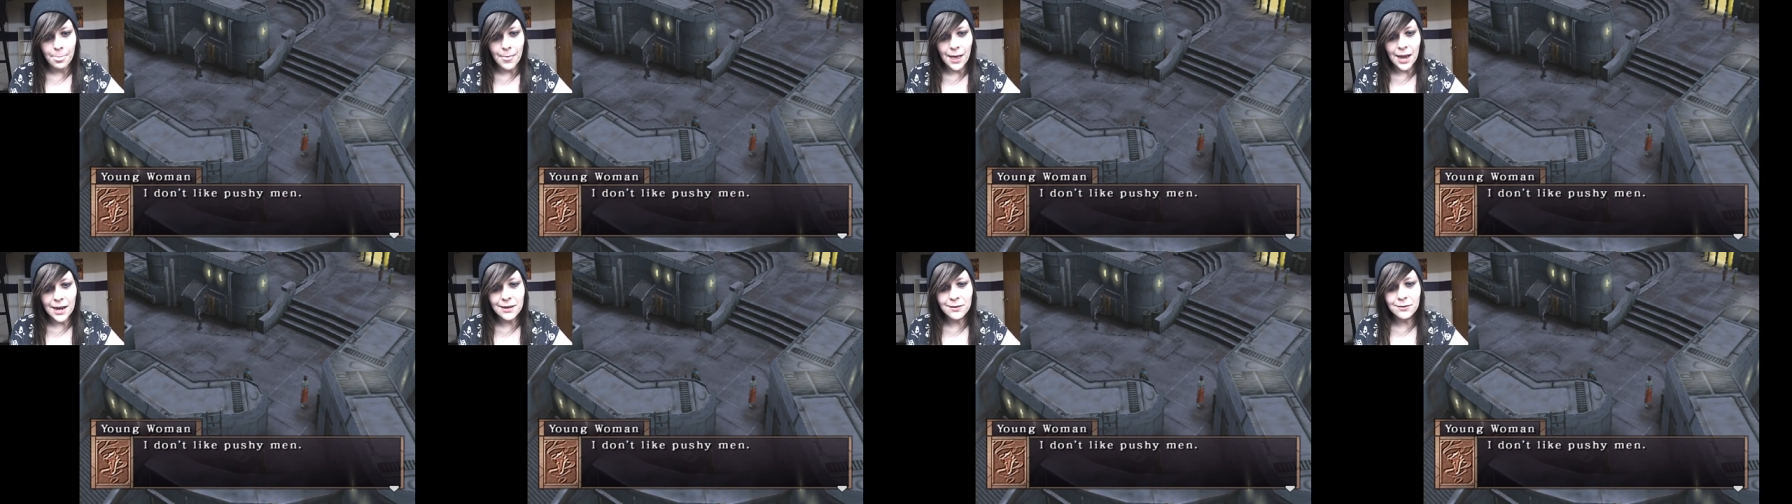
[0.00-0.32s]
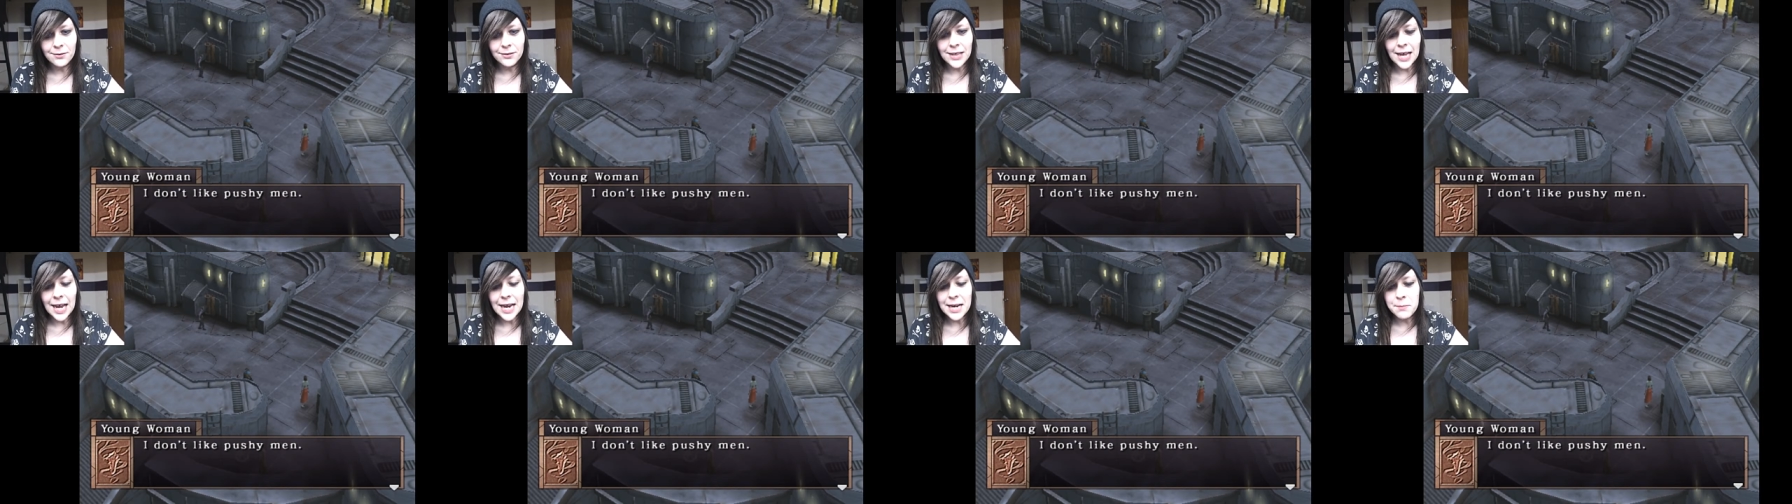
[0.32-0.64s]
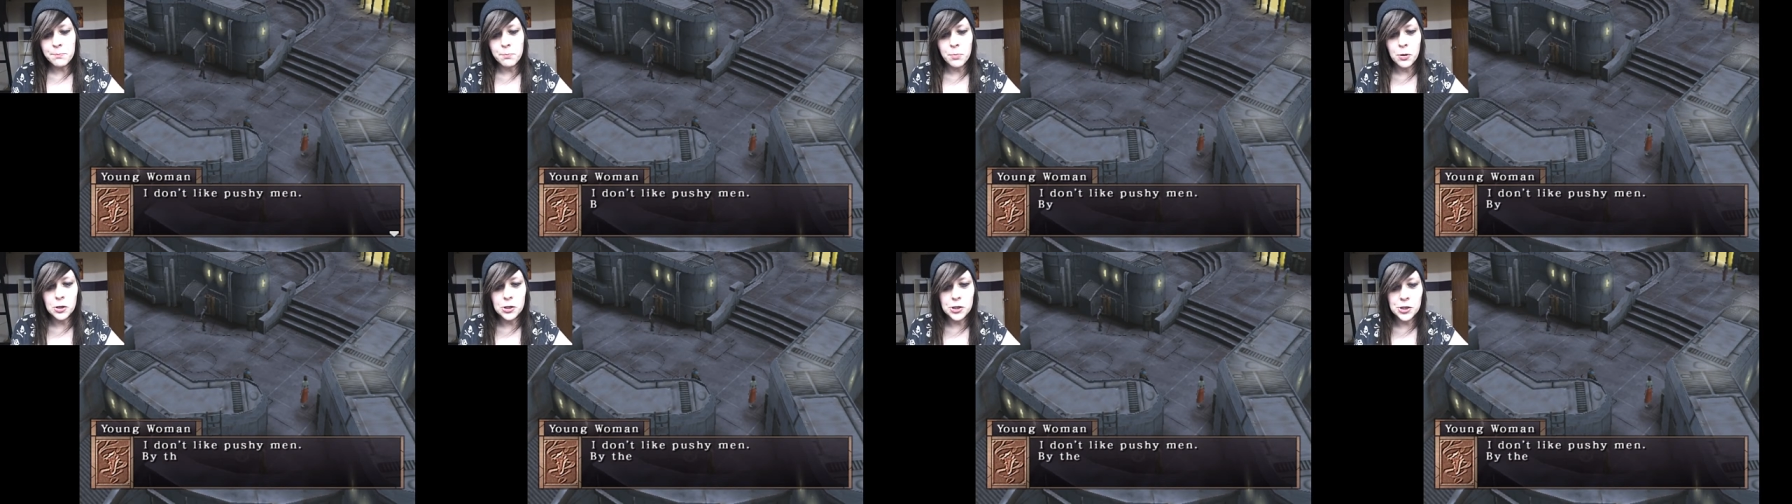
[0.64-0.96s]
I don't
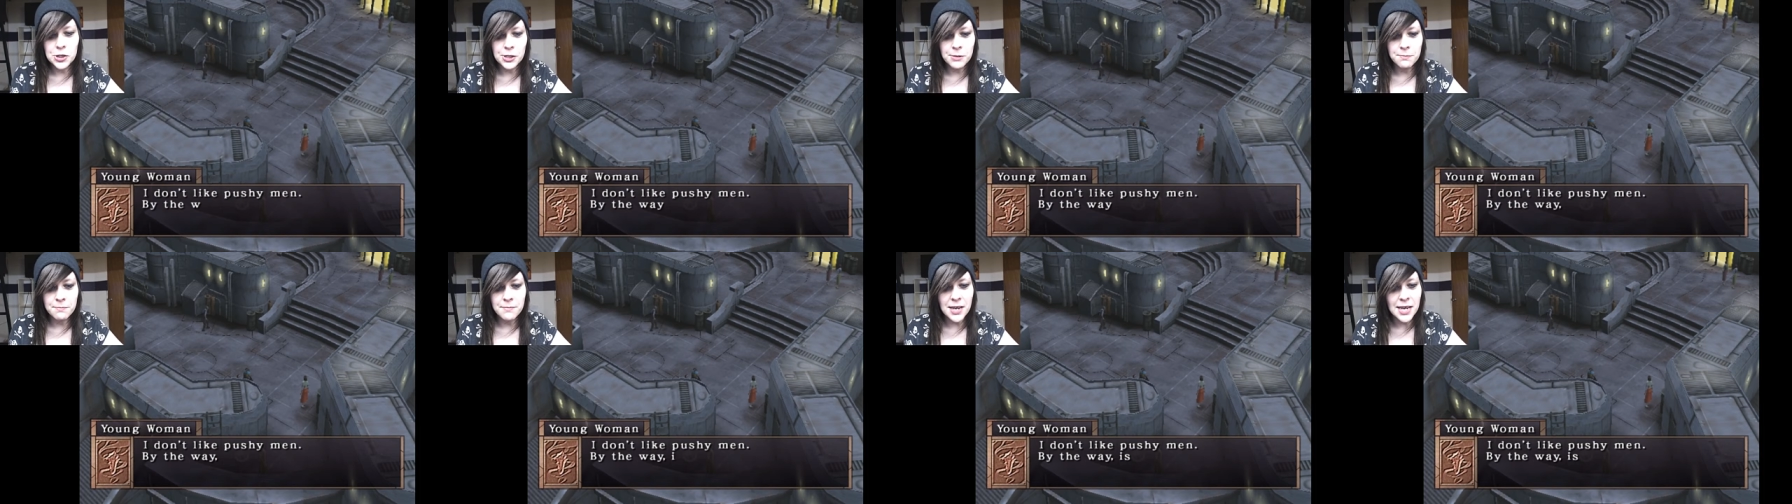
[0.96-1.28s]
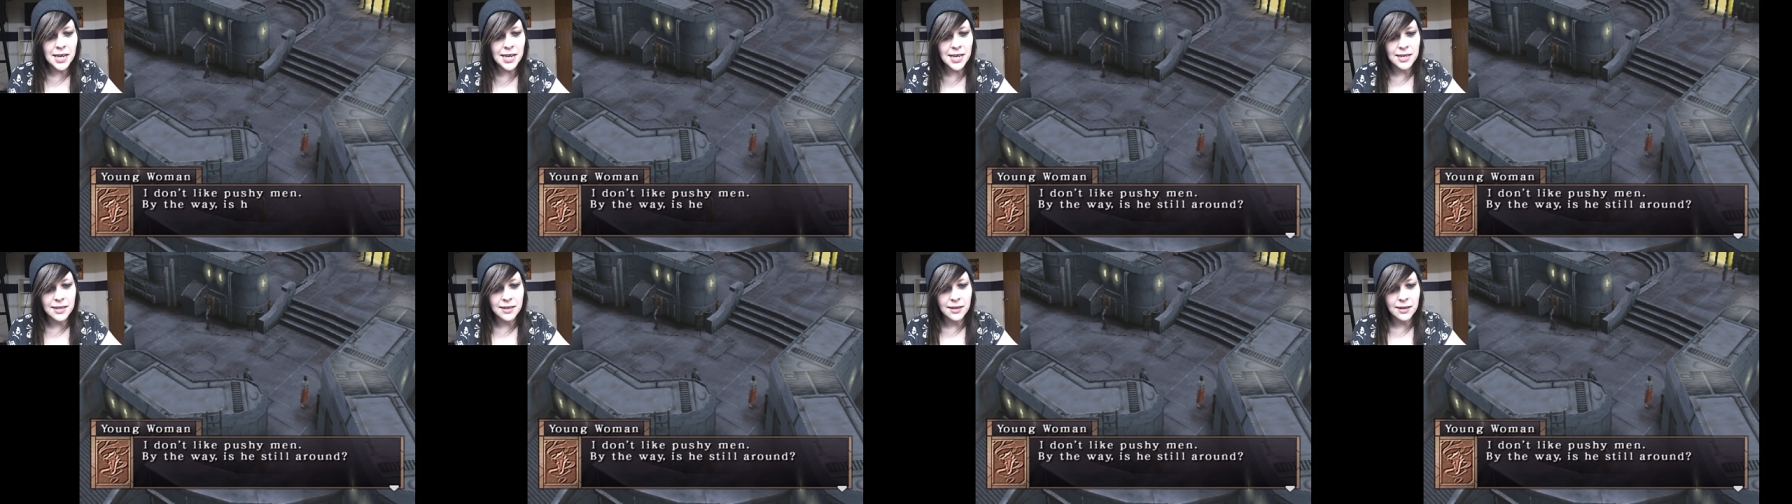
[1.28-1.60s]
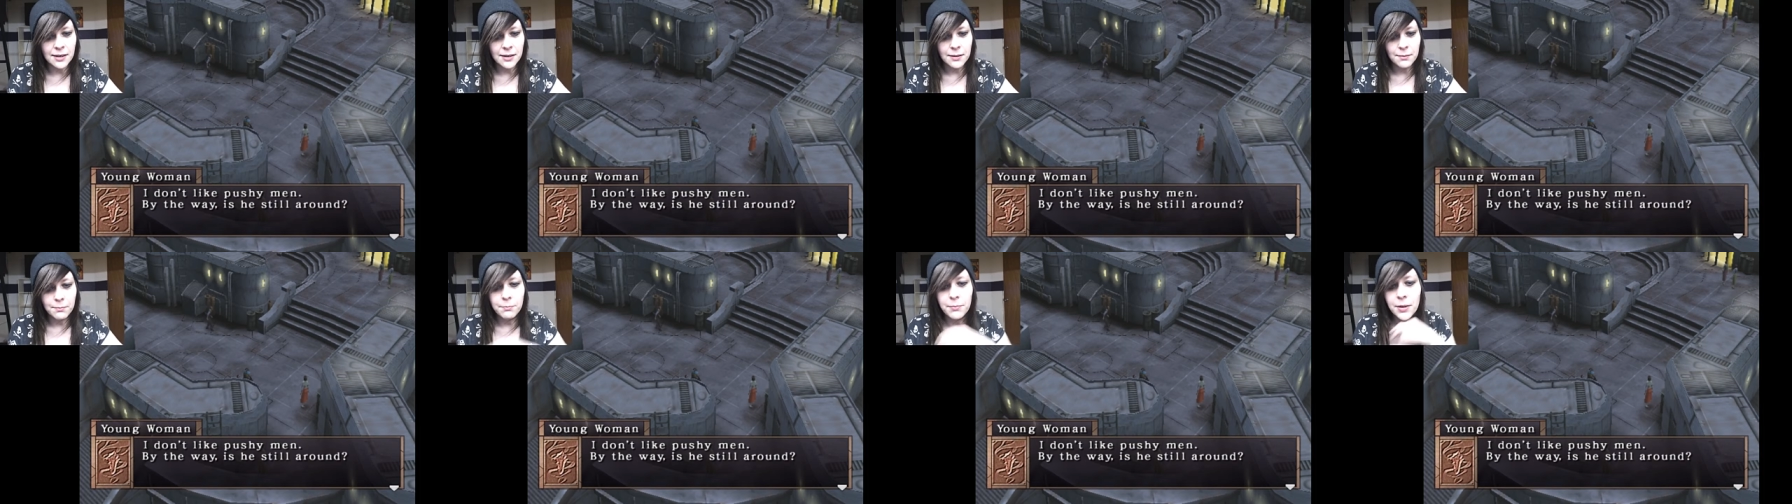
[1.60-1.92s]
like pushy men.
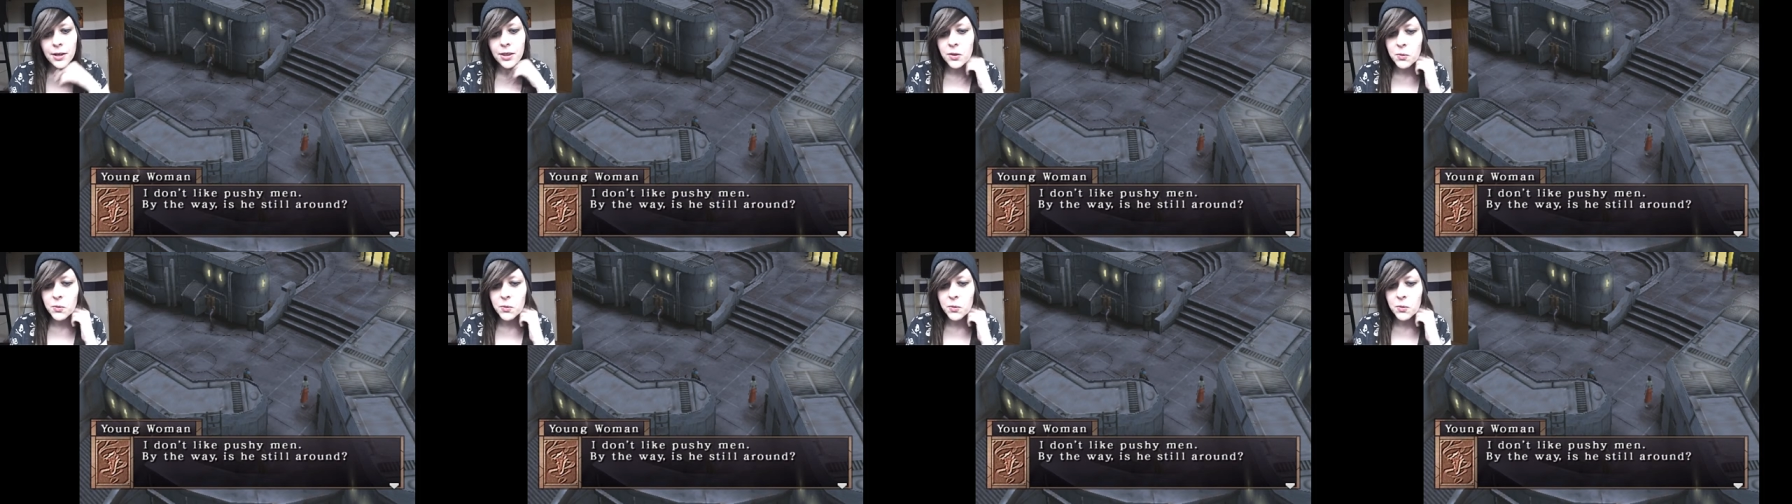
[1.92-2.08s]
By